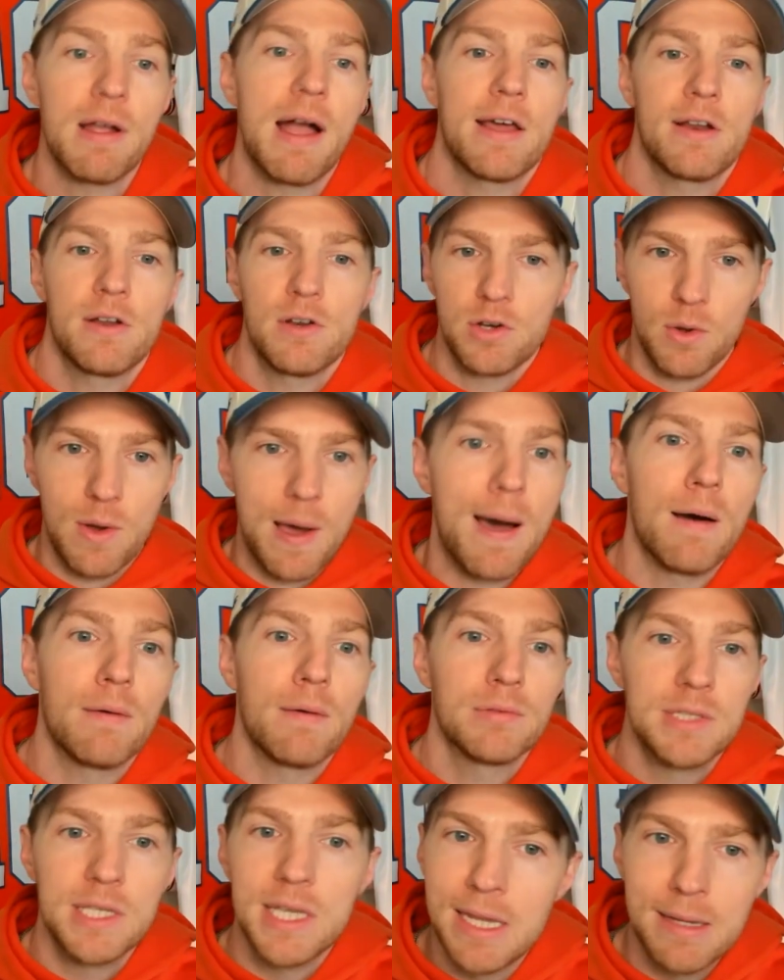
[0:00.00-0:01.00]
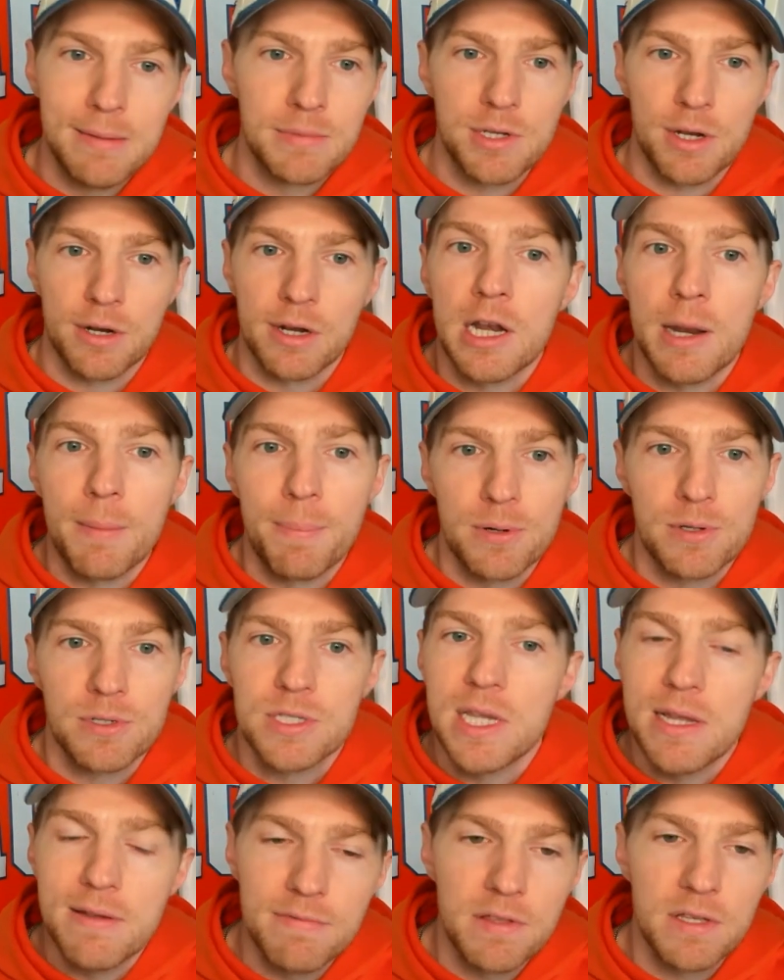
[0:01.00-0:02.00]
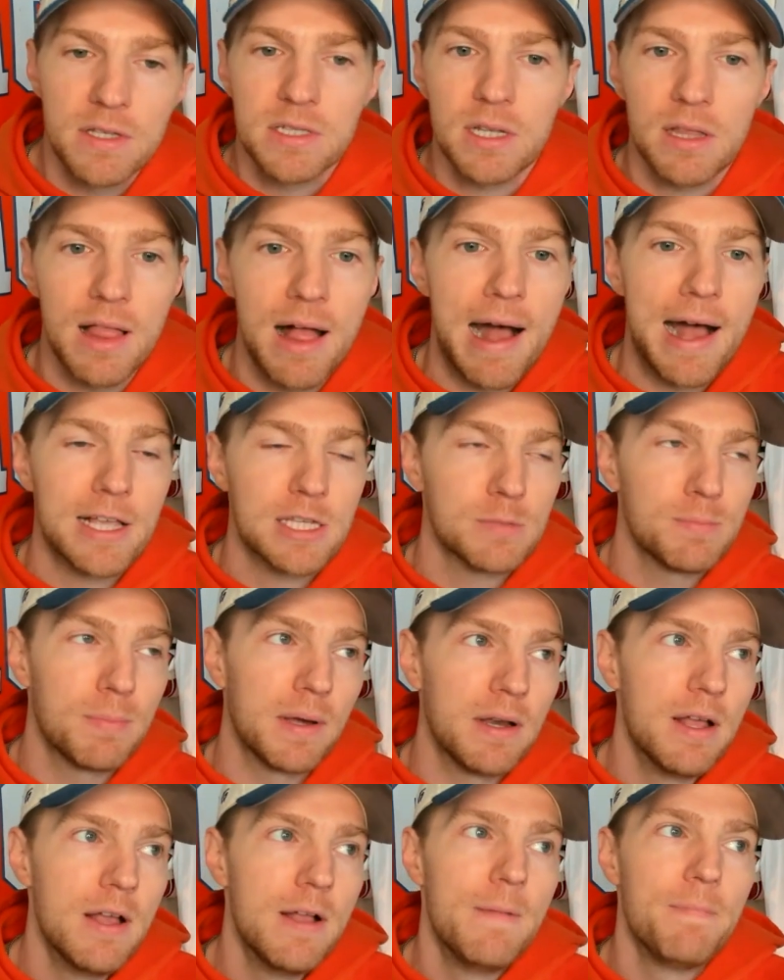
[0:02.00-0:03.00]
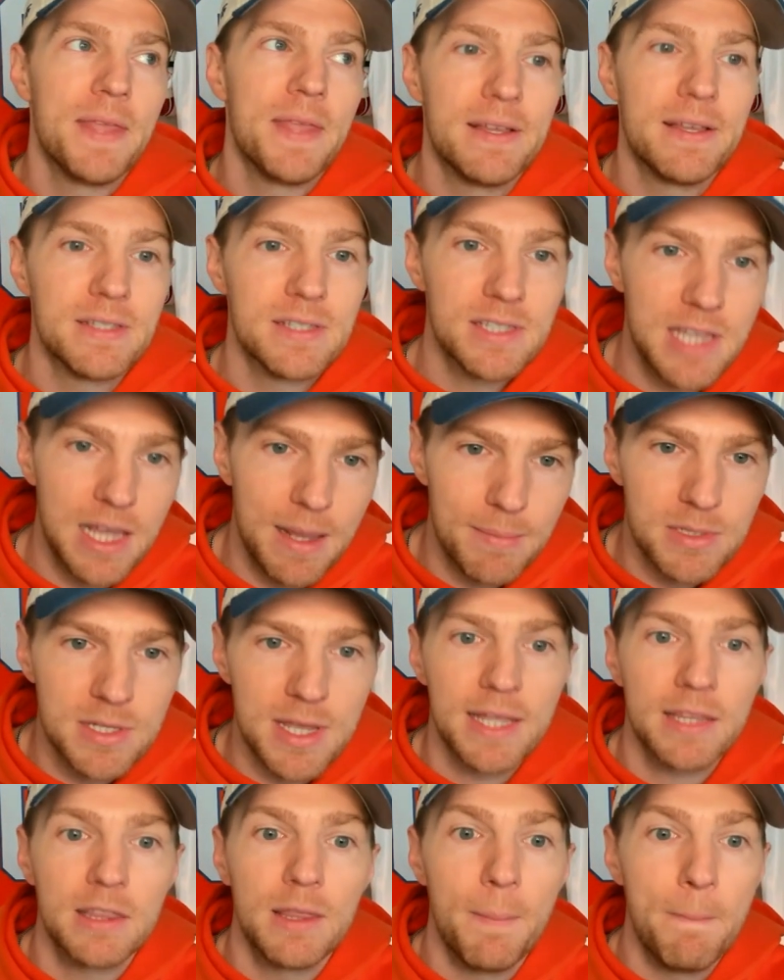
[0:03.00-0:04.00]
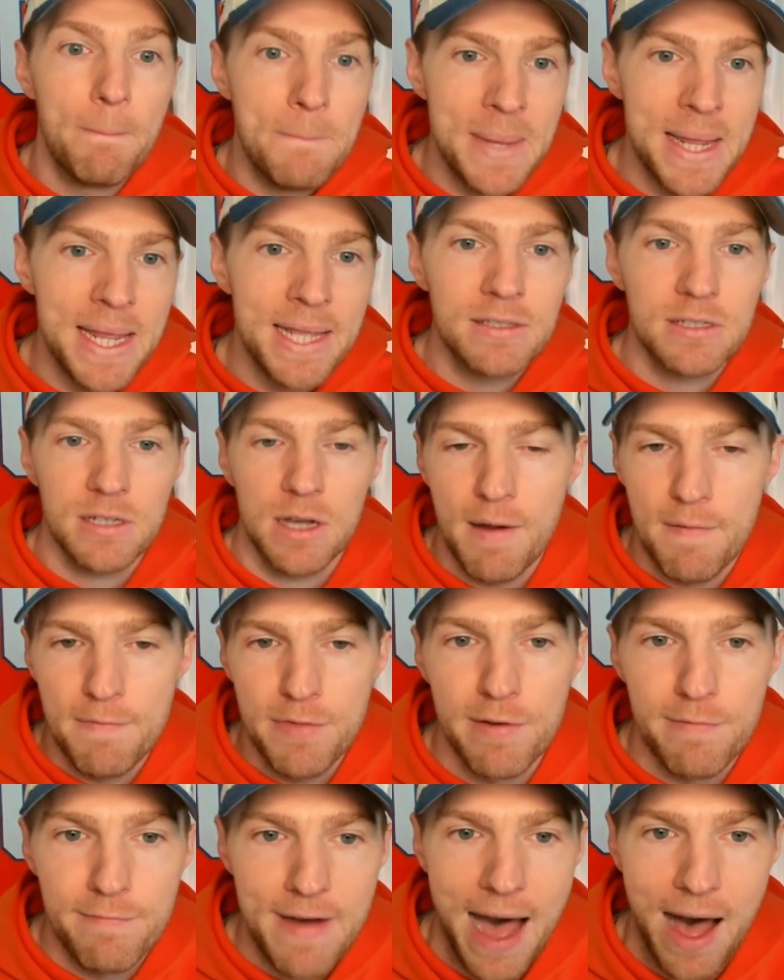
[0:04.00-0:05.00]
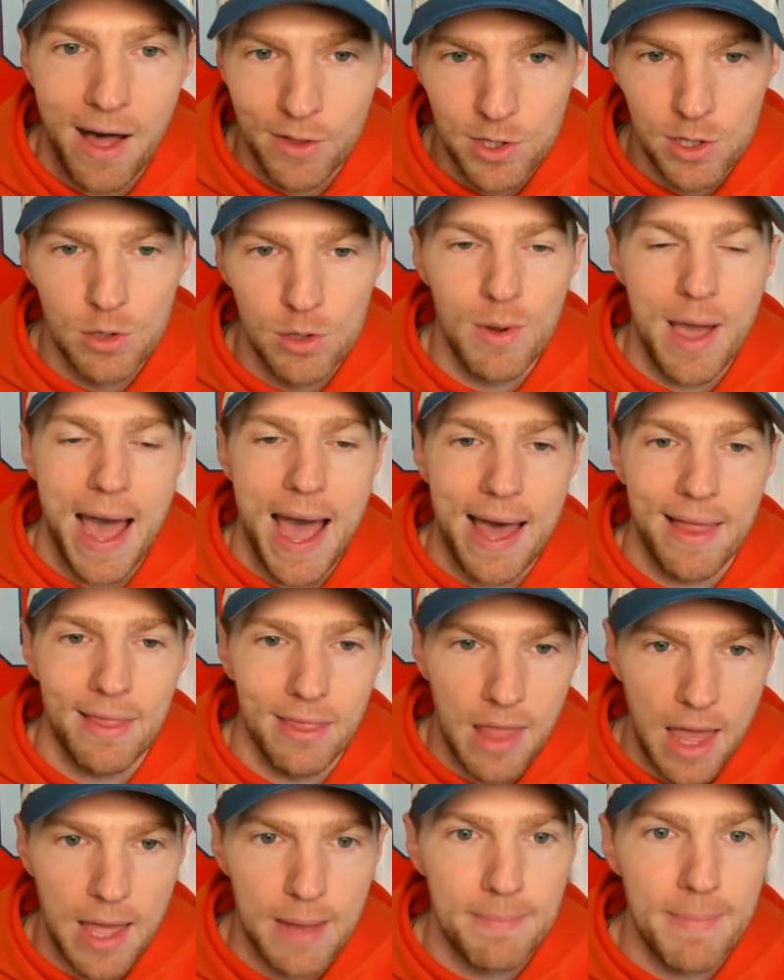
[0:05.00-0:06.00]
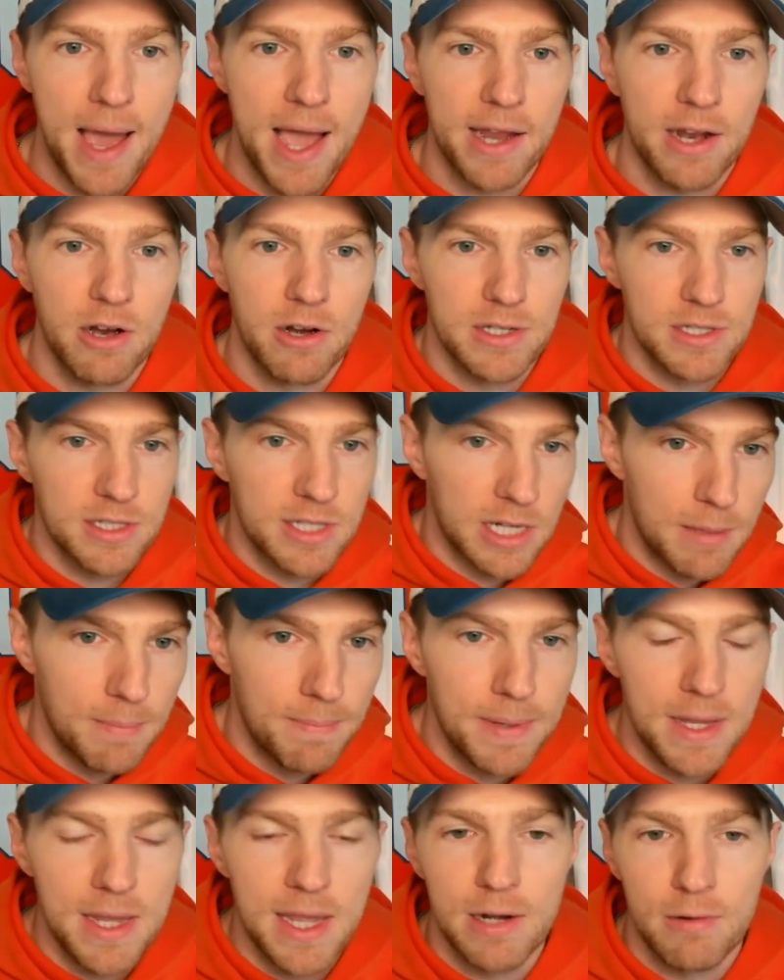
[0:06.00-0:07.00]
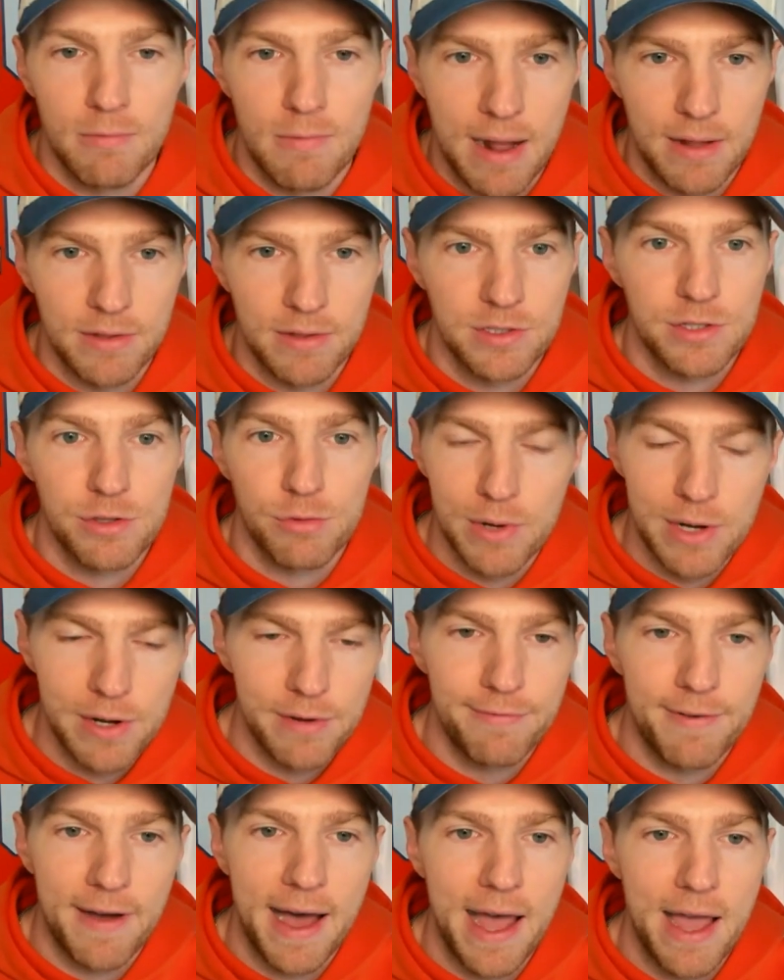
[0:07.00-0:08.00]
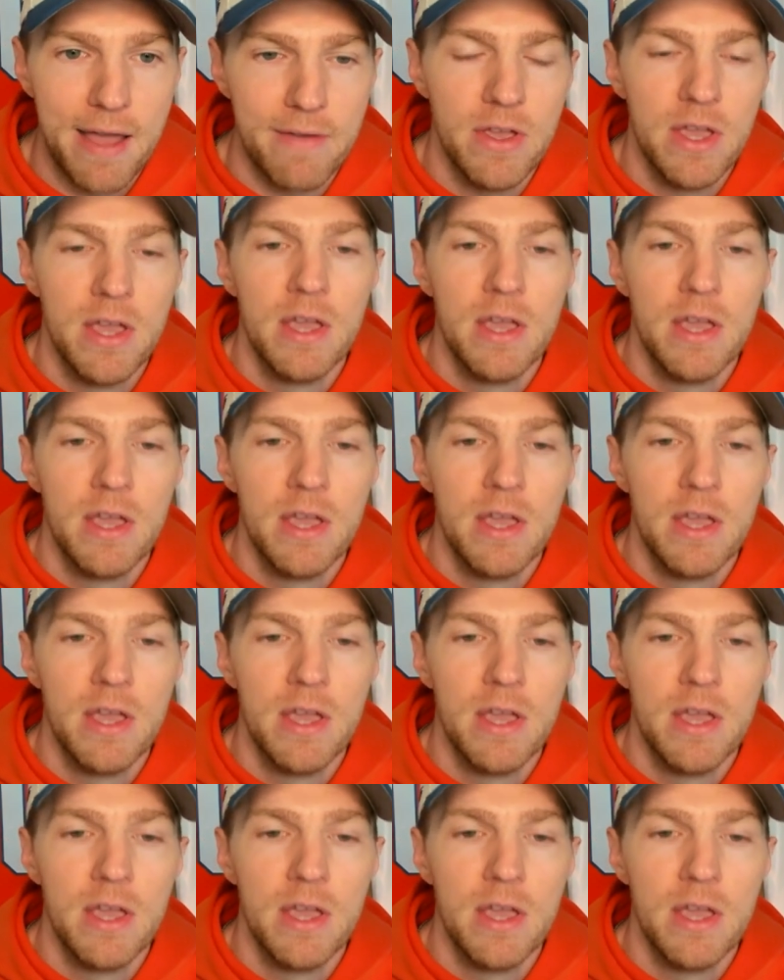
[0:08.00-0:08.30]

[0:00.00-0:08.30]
I don't know how teams are going to perceive this class, but it seems like the meat of the value at linebacker is going to be in rounds 3 to 5.